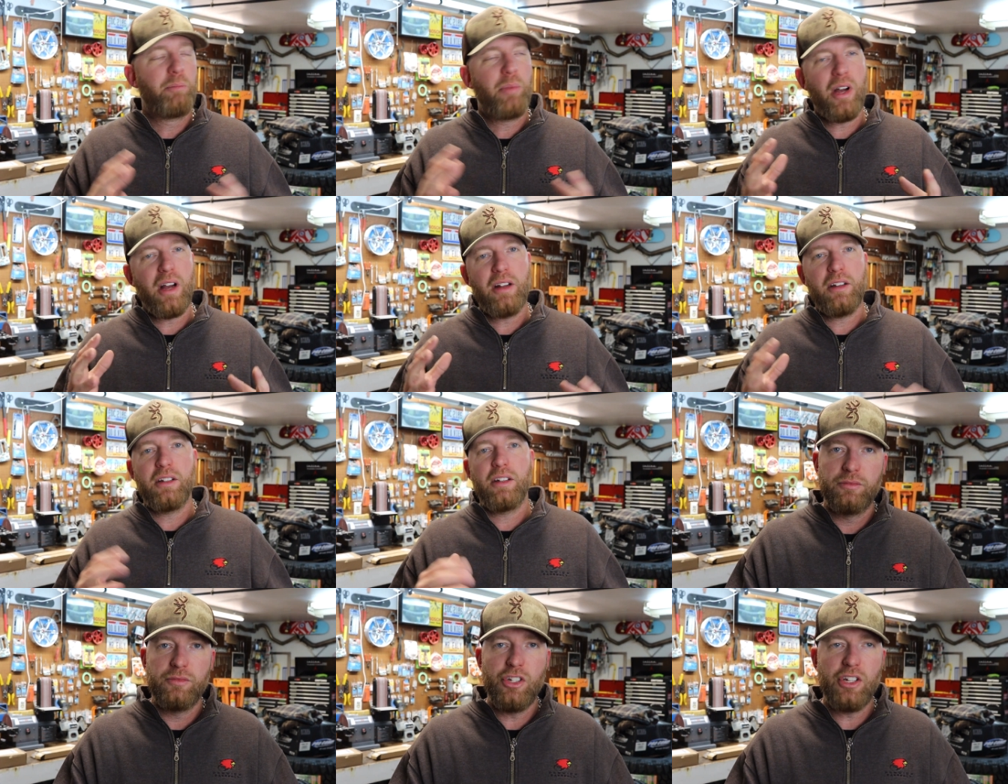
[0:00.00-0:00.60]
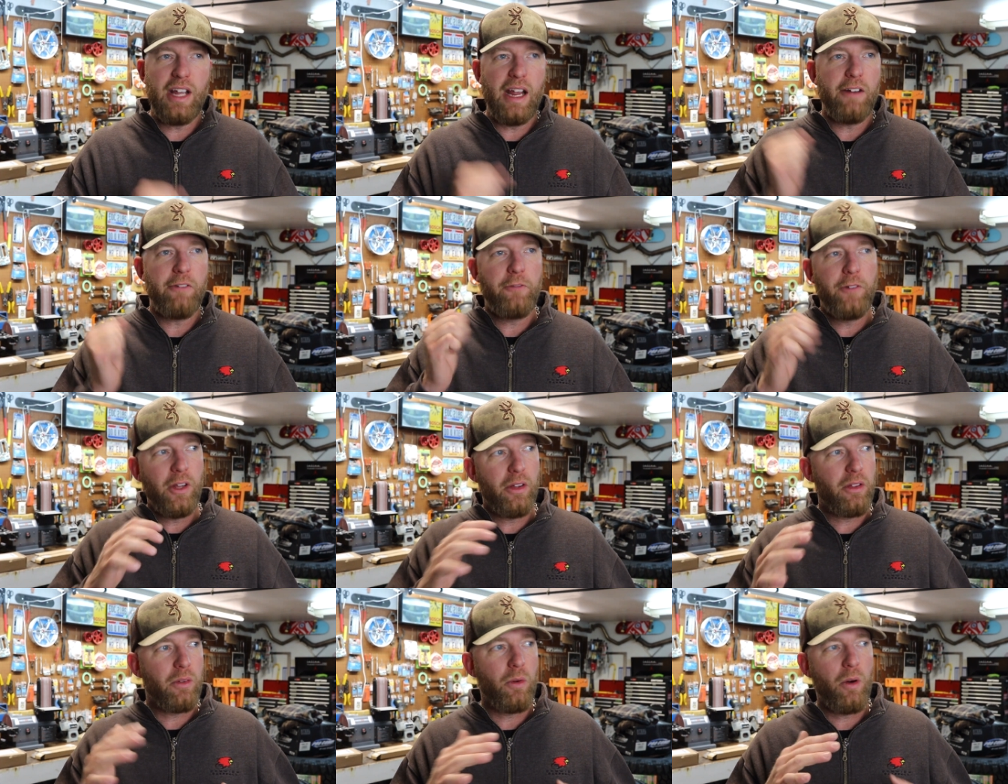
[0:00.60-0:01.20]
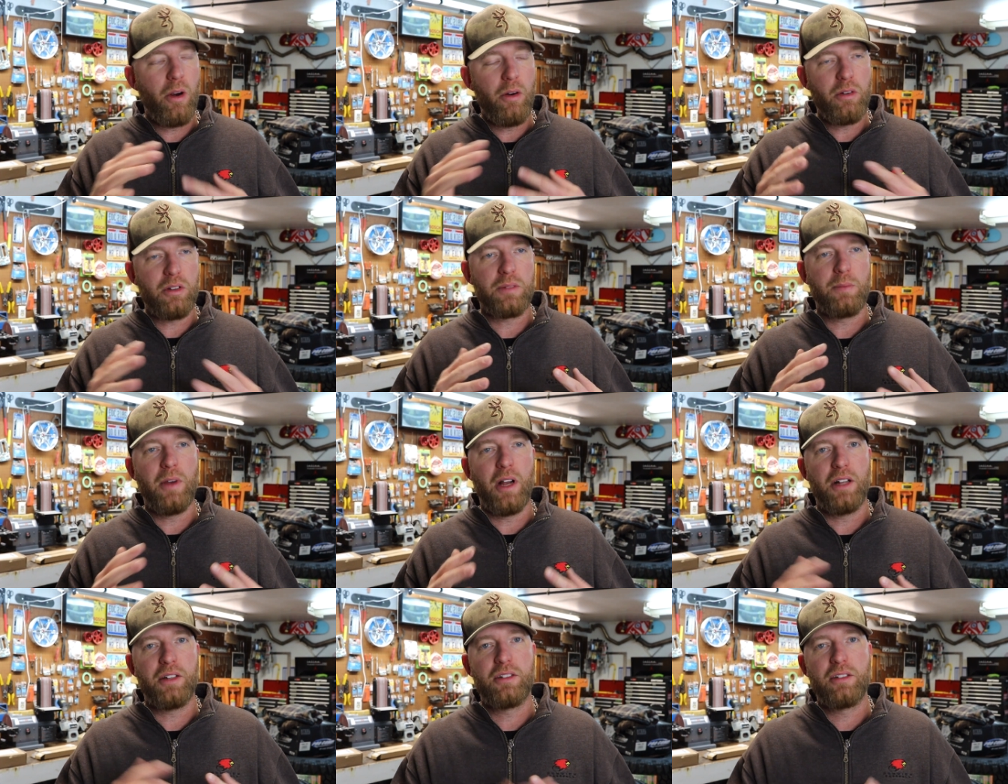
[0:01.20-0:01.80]
but you can't feel the road as
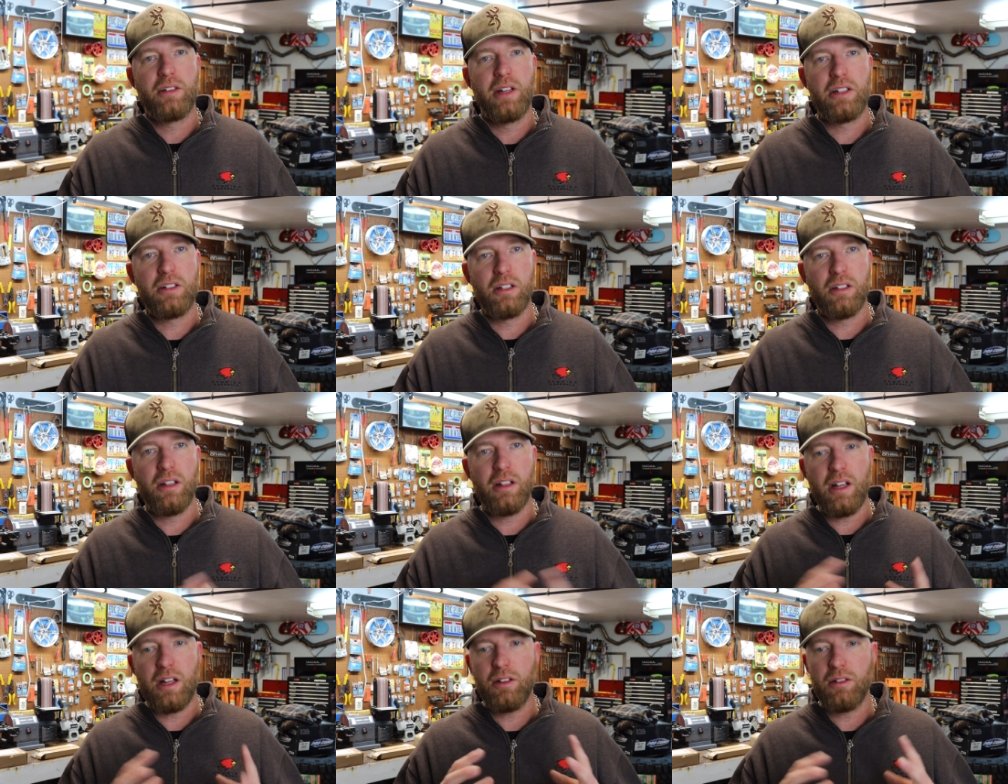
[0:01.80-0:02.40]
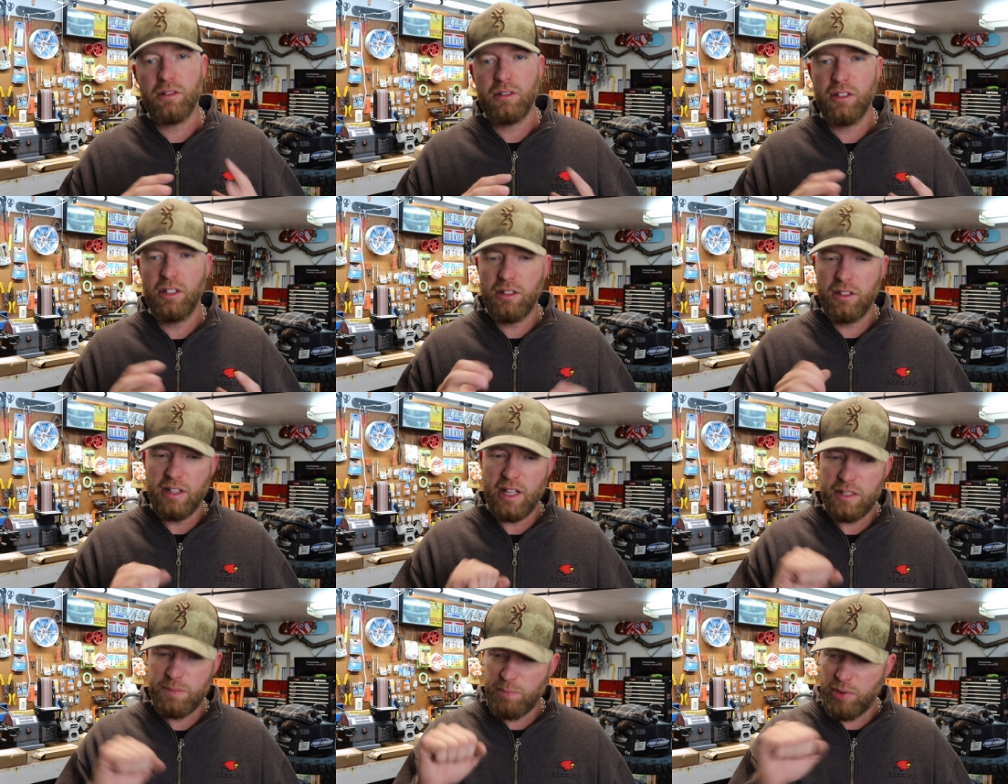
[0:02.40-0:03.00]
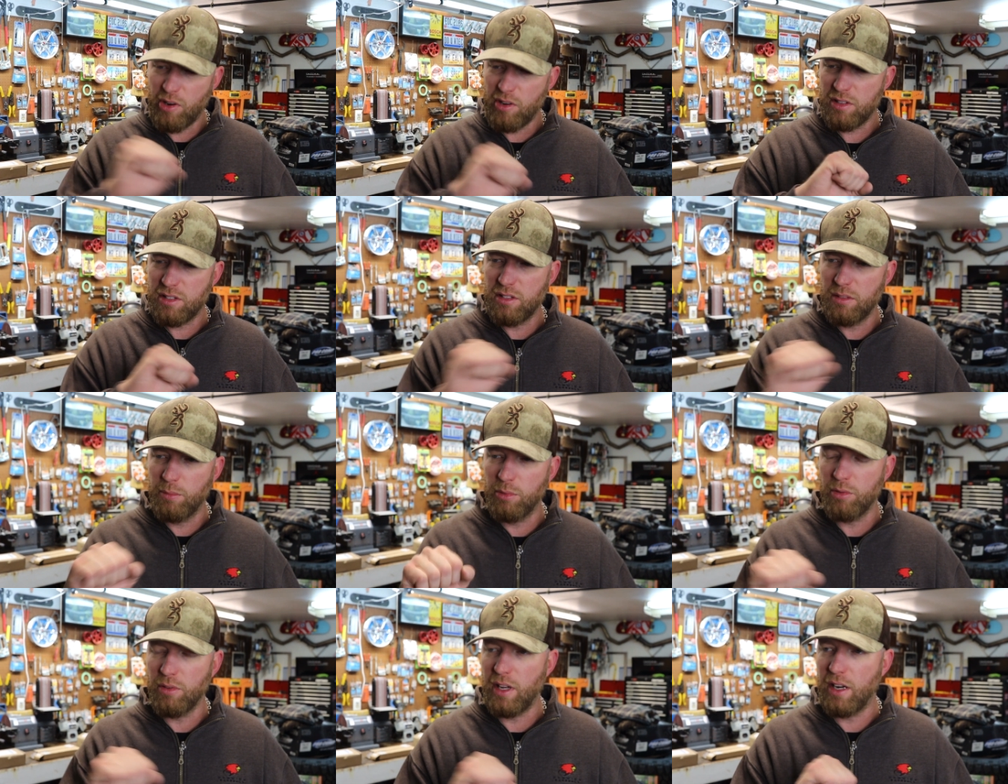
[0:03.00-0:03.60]
much. It's a little, little less
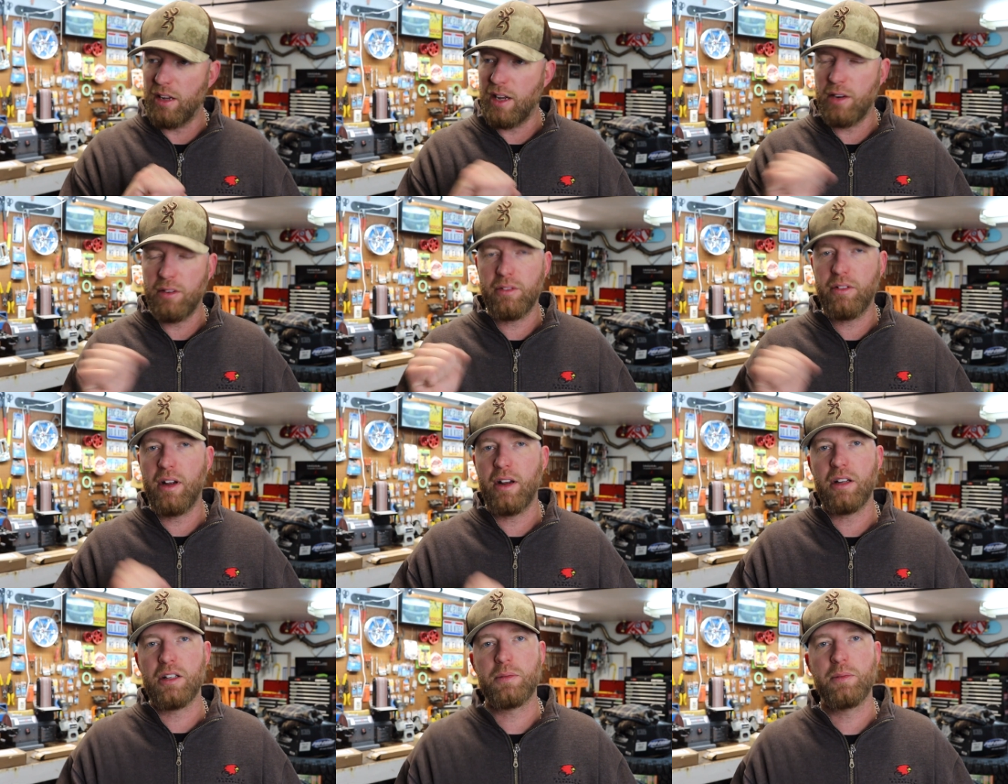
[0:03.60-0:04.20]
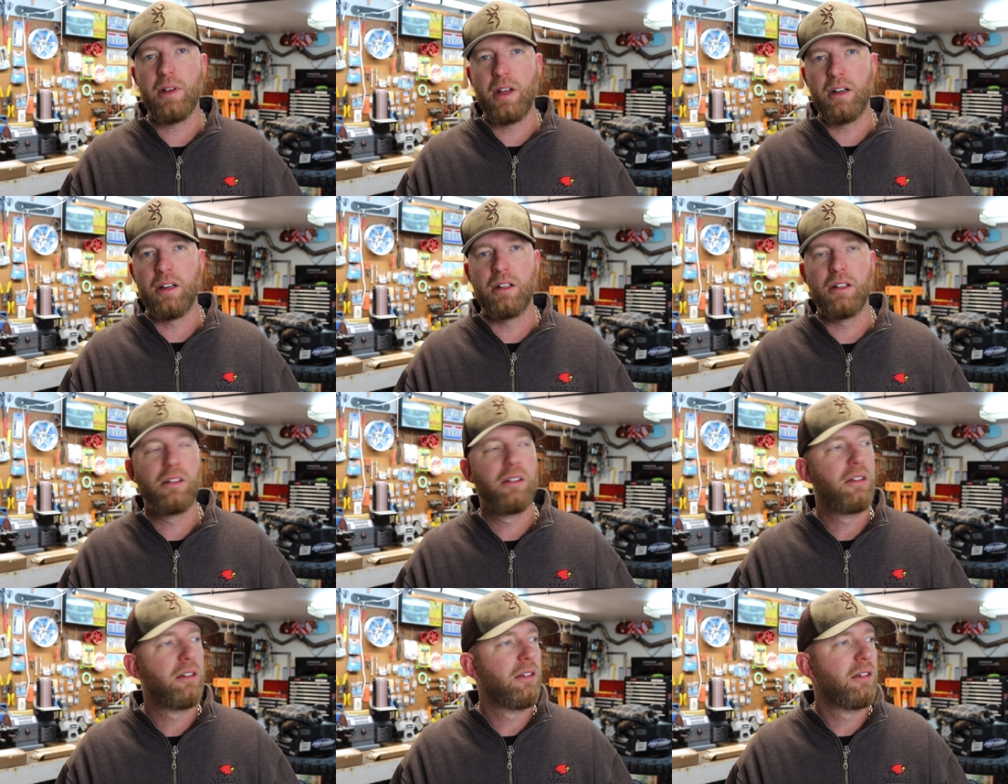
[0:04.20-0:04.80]
personable. I, I don't know how to explain it.